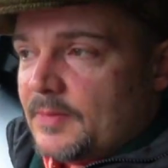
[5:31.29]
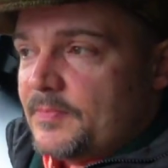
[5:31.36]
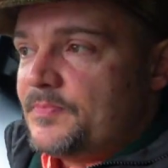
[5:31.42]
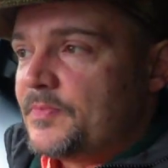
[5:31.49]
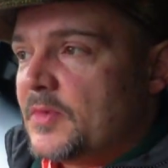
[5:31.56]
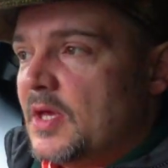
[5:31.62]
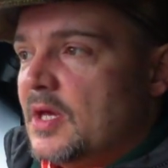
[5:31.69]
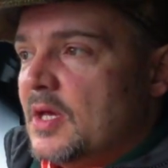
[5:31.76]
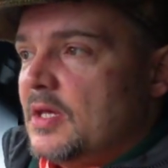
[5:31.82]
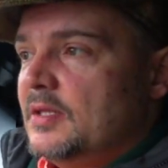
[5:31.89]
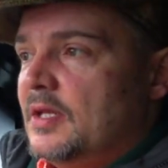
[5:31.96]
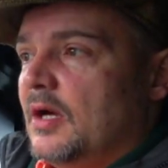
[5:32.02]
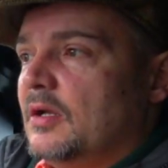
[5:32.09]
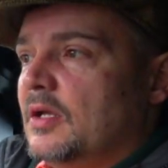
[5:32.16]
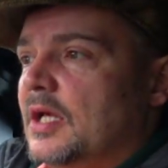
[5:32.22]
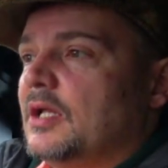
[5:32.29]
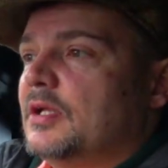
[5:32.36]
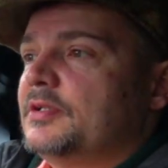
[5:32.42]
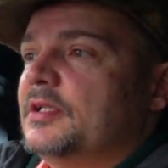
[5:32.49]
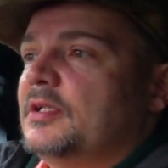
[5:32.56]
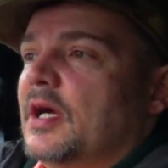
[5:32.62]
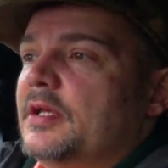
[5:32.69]
Now,
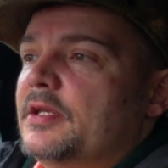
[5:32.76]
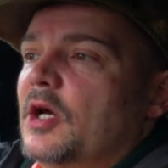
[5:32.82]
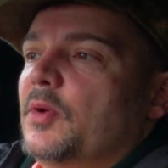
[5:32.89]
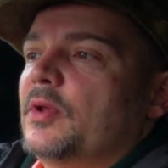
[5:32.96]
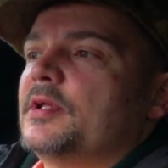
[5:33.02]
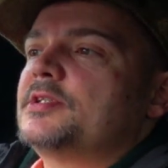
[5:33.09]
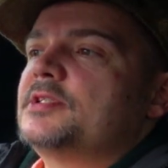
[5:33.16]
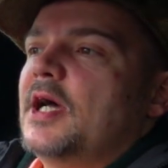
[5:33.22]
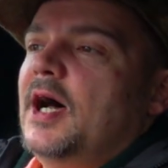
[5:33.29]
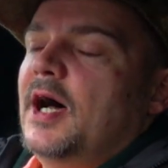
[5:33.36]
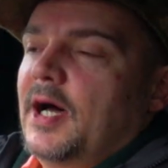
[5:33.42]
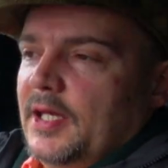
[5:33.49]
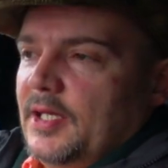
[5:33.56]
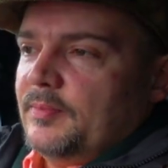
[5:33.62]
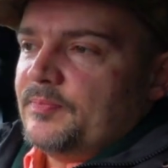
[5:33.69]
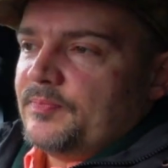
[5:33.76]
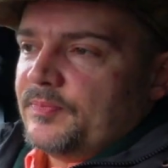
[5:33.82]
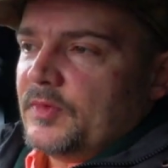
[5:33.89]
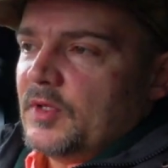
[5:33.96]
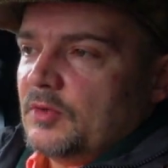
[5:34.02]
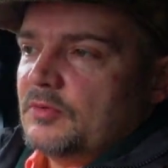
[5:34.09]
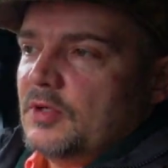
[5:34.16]
little did I know at the
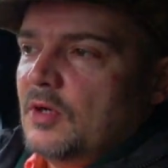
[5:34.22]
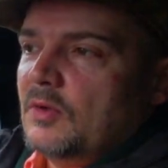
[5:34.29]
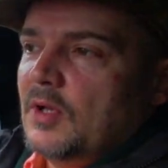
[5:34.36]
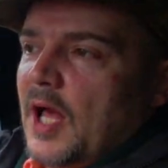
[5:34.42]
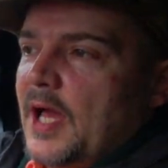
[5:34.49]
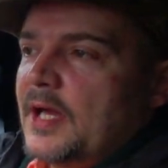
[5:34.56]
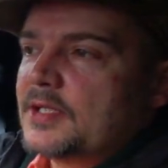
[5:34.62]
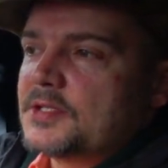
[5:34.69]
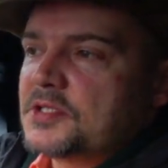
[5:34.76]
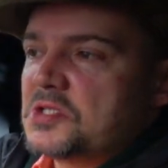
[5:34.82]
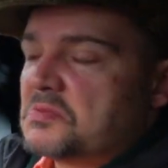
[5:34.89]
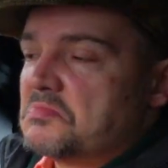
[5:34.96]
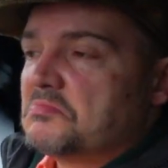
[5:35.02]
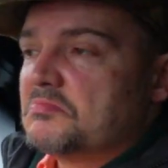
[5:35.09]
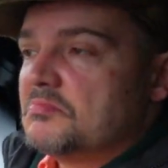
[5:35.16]
time that Rolex,